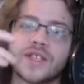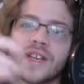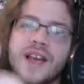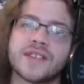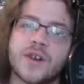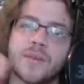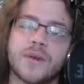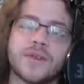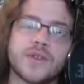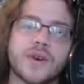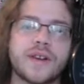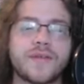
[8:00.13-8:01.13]
guys. I hope you
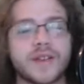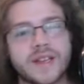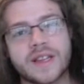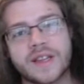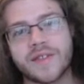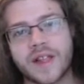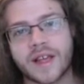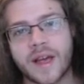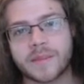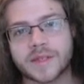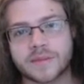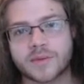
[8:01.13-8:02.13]
enjoyed. If you did, leave a like,
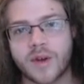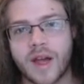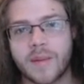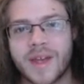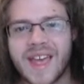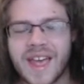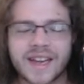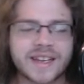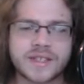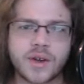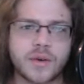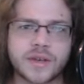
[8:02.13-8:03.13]
comment, subscribe. And
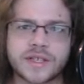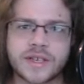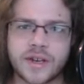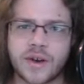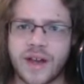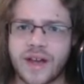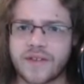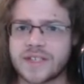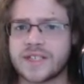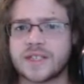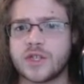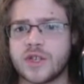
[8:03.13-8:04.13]
as always, you know, I have a
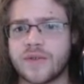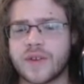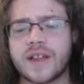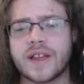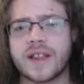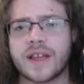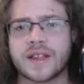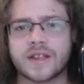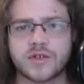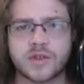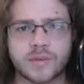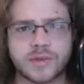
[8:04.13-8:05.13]
T C G affiliate link in the
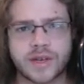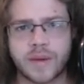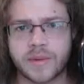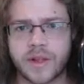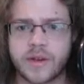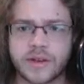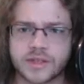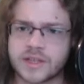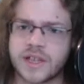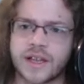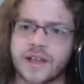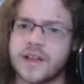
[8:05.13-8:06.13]
description down below. You just
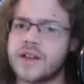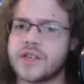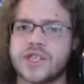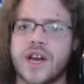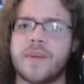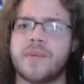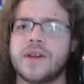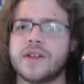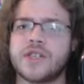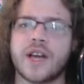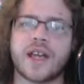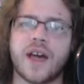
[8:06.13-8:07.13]
click, shop,
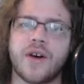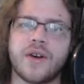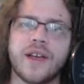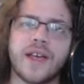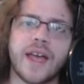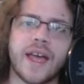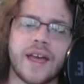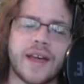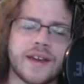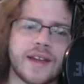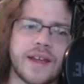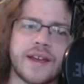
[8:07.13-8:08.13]
check out,
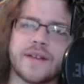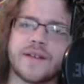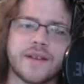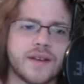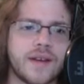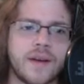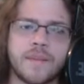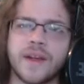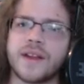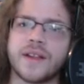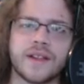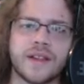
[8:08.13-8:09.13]
and it
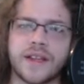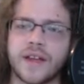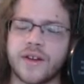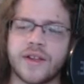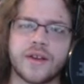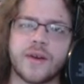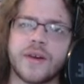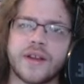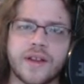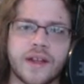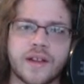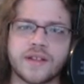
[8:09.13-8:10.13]
immediately, you know, it,
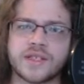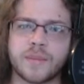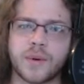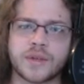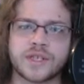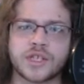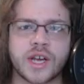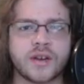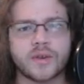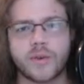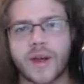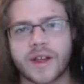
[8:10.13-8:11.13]
it supports the channel
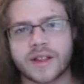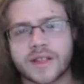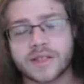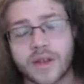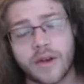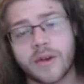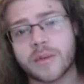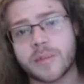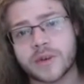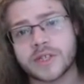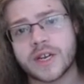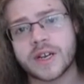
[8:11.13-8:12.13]
directly. So, I would
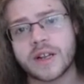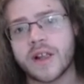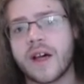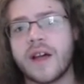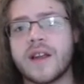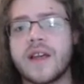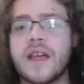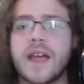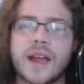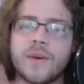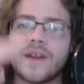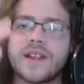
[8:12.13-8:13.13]
appreciate it a lot.
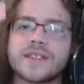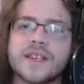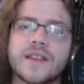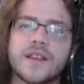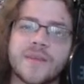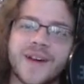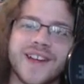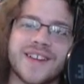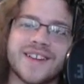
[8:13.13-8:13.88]
Anyway, that's it. Goodbye.